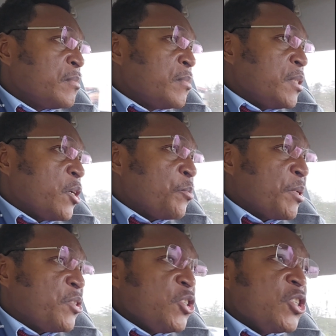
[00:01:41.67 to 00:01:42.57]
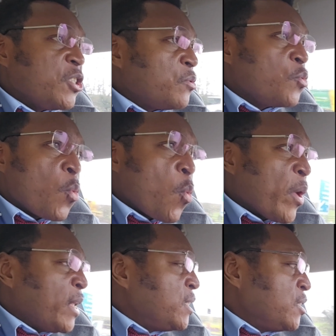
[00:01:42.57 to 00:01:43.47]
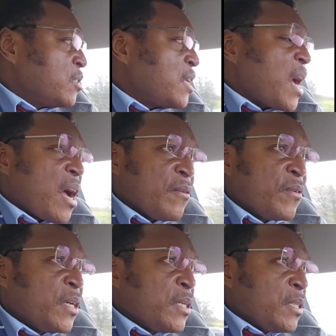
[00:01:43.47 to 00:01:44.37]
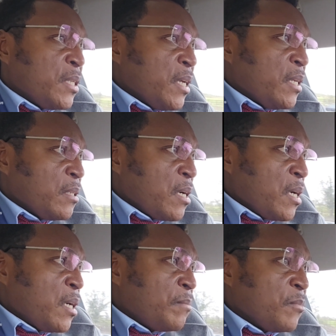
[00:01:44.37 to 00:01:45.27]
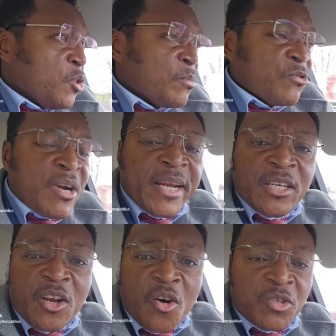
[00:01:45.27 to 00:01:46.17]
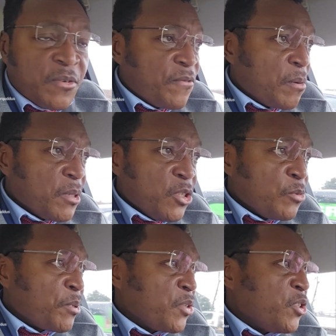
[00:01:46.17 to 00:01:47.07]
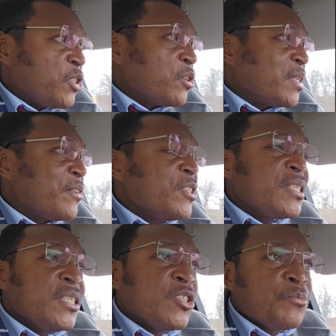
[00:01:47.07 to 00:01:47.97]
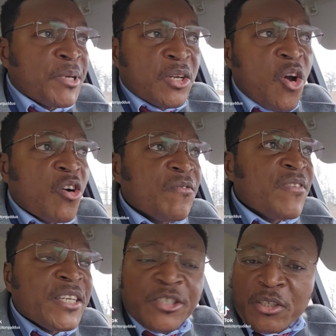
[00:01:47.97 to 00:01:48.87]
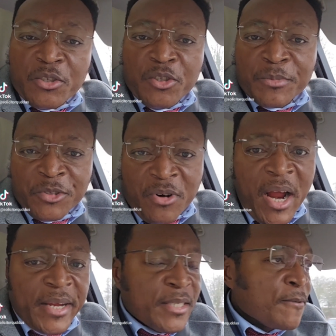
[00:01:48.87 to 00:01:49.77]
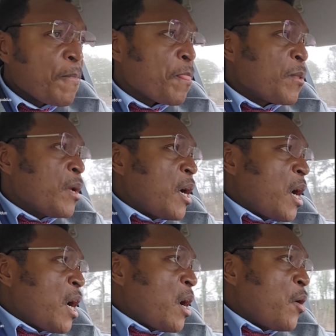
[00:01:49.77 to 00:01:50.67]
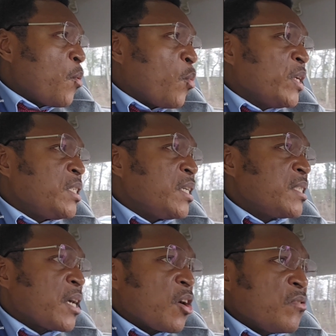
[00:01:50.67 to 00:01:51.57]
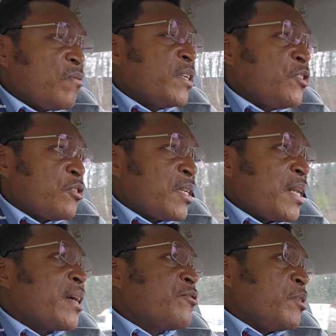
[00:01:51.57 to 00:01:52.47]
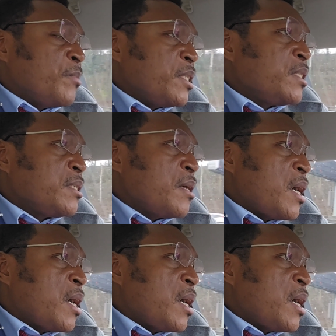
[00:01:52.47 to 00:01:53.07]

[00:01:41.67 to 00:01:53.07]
European Union, we did not have the human rights laws from the European Union. There is the European Convention on Human Rights, which is a convention, an agreement